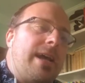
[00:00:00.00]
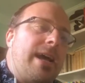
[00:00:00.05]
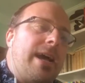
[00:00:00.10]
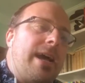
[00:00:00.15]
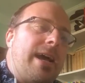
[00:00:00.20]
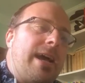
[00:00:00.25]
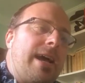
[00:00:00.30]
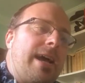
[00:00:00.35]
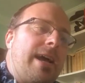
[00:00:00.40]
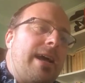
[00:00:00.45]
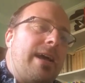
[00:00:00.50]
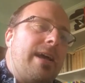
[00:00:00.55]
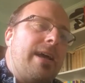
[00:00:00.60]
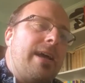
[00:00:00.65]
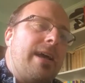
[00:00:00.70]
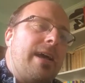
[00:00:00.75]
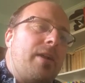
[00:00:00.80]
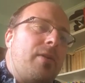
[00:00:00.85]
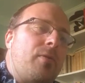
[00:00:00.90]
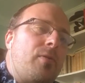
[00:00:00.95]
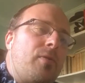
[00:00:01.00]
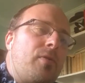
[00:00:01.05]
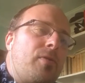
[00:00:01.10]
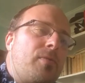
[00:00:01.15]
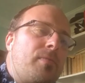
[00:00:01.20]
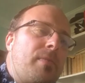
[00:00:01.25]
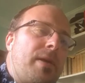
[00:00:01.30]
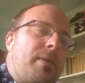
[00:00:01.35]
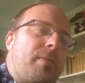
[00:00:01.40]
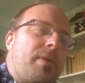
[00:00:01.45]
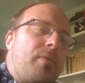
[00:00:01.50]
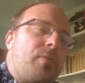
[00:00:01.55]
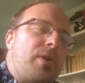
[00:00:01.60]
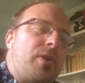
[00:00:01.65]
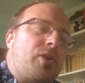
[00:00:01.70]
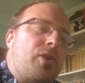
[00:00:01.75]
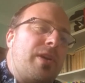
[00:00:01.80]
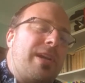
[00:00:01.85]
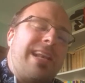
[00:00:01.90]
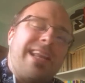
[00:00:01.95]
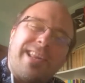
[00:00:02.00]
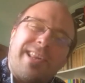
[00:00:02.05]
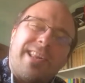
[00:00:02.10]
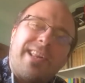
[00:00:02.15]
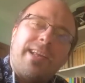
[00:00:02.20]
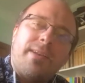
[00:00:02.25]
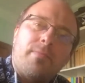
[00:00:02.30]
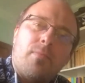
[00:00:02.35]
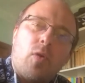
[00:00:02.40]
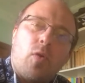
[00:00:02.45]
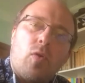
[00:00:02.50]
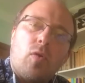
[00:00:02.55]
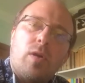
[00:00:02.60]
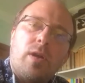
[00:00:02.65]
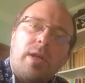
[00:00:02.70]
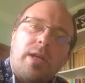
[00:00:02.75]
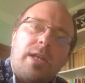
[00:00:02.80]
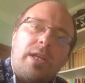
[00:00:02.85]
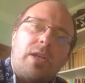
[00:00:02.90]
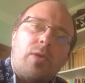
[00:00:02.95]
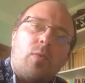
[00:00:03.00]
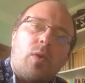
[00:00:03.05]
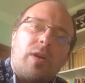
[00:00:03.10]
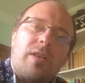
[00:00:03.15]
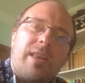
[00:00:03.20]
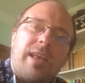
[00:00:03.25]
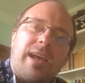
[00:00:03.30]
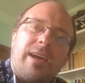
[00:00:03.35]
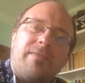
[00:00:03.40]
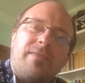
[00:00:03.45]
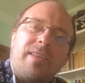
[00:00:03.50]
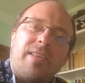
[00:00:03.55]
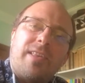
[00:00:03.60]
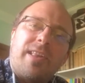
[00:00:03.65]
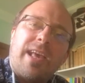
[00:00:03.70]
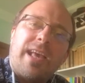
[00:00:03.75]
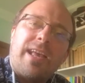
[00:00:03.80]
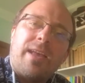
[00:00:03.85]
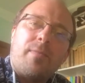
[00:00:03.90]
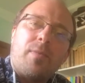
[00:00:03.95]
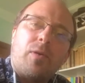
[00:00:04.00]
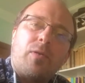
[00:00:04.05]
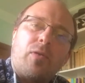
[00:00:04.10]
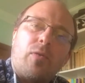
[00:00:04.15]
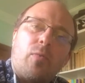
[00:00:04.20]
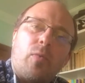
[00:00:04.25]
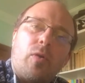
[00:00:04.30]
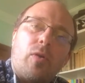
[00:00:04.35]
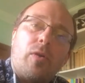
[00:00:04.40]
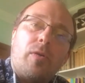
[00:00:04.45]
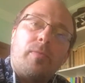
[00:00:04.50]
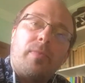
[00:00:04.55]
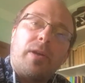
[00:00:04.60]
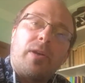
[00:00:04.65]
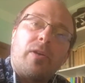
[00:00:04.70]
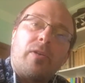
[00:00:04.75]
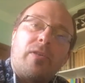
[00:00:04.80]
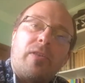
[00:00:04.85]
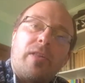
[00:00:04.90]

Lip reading: and maybe we should listen more to what they have to say about the world, because